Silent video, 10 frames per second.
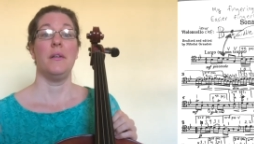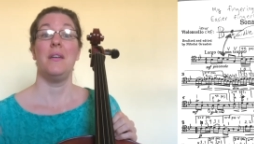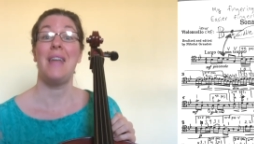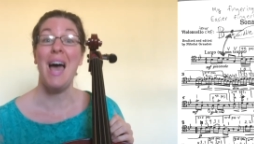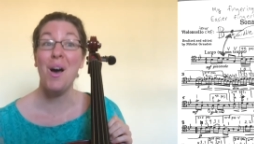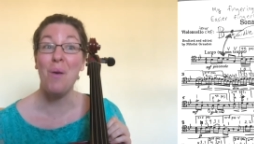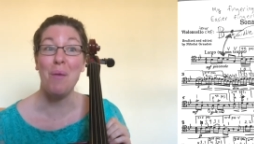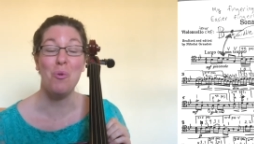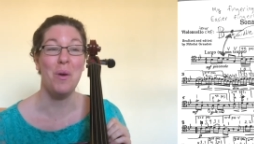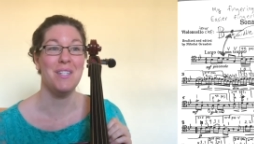Now
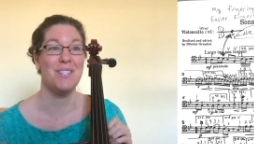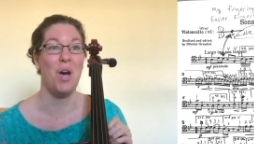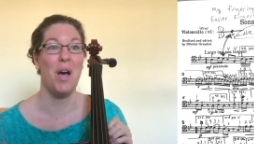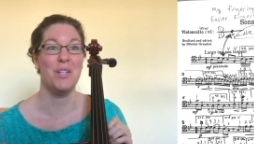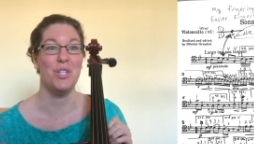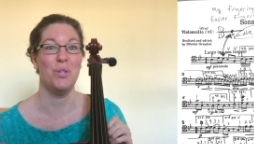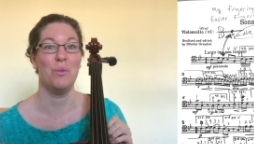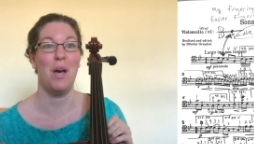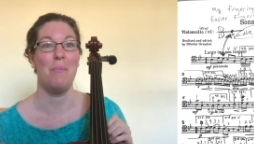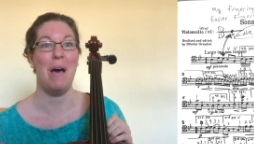I'm going to talk to
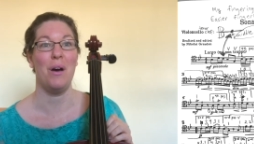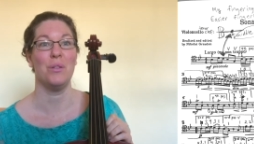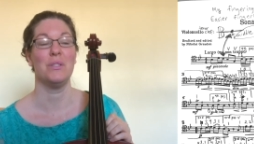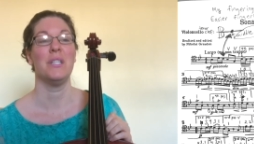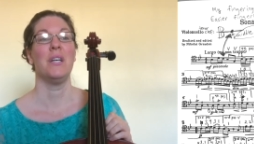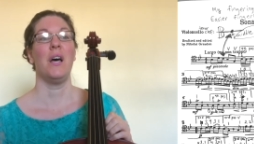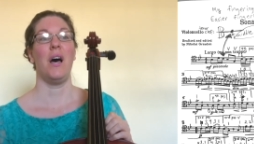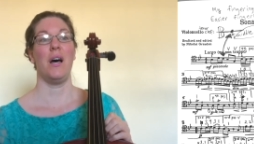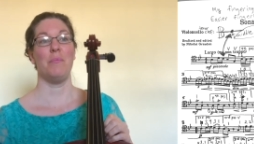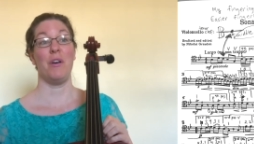you about
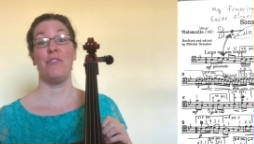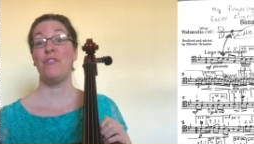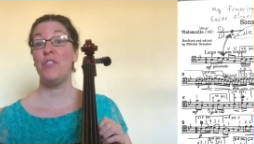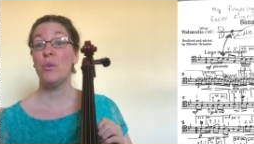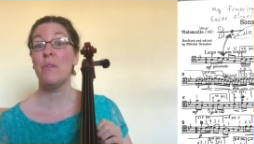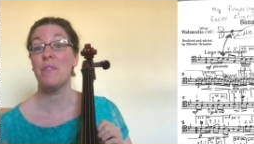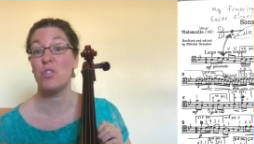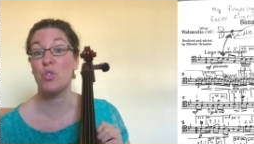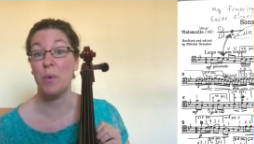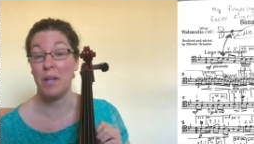a few of the
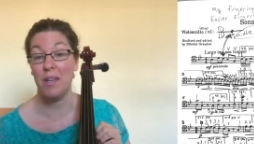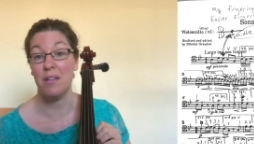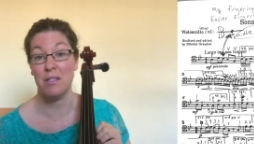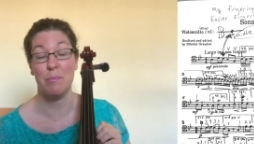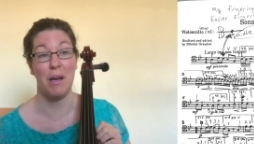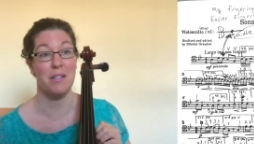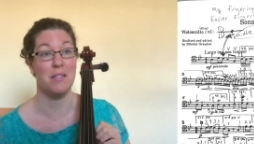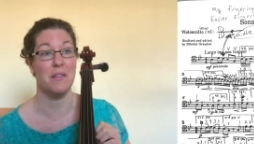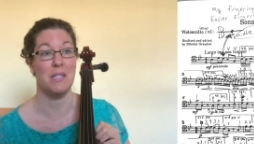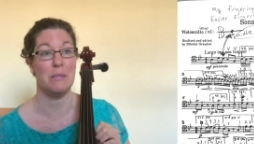trickiest spots
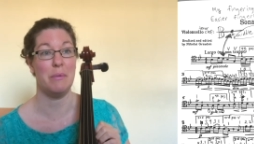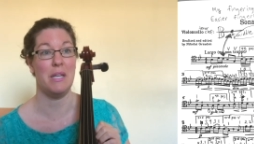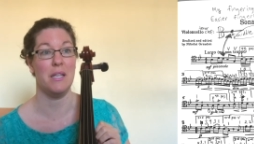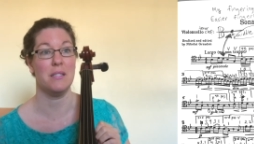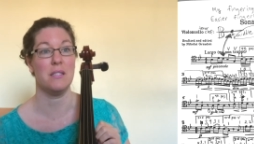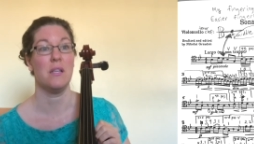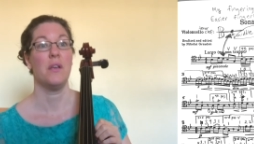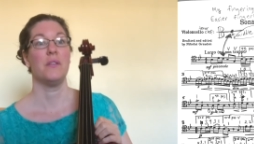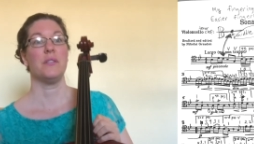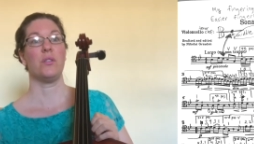in this piece.
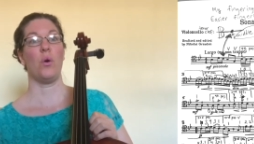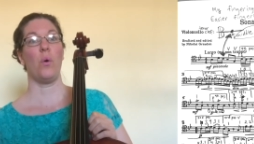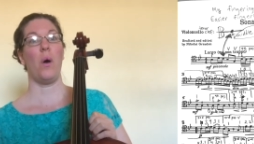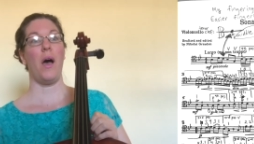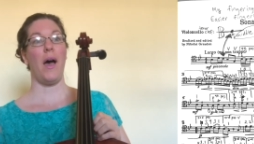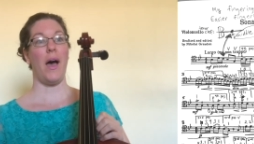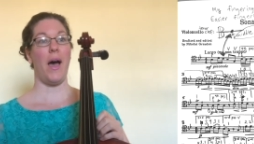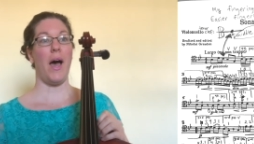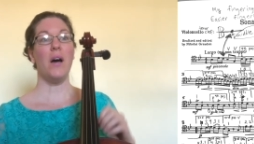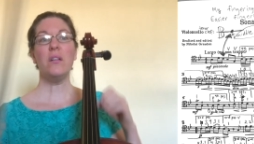So
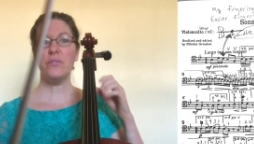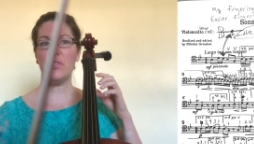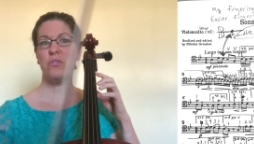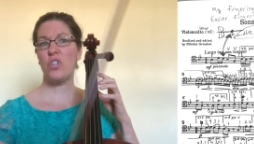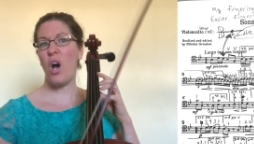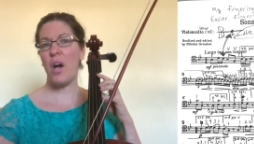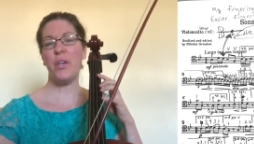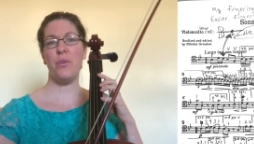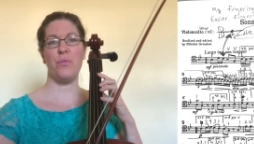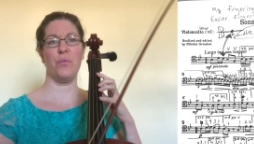I'll talk
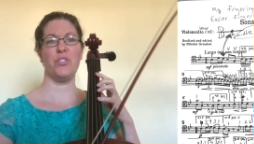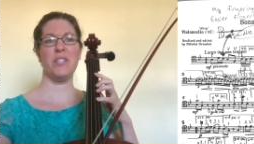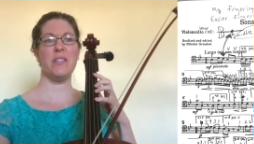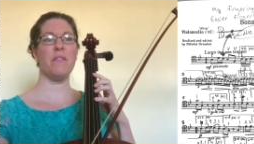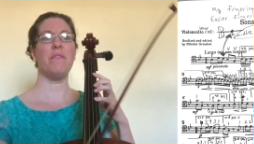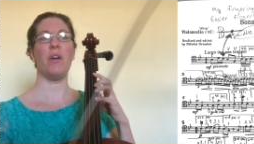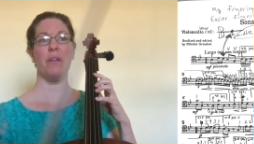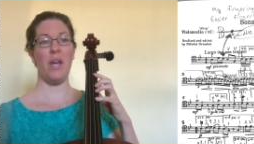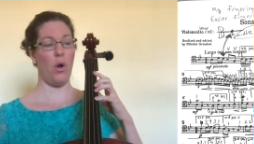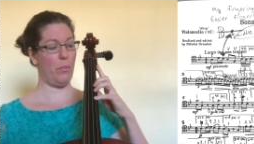you through just the
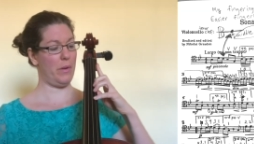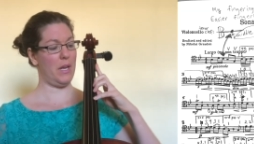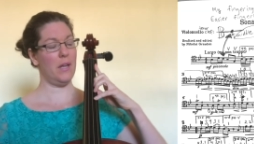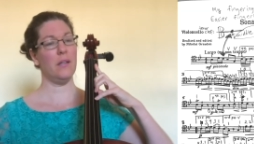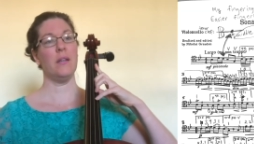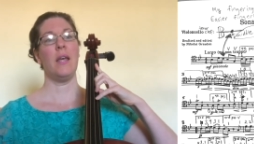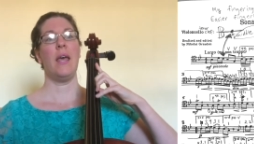very opening,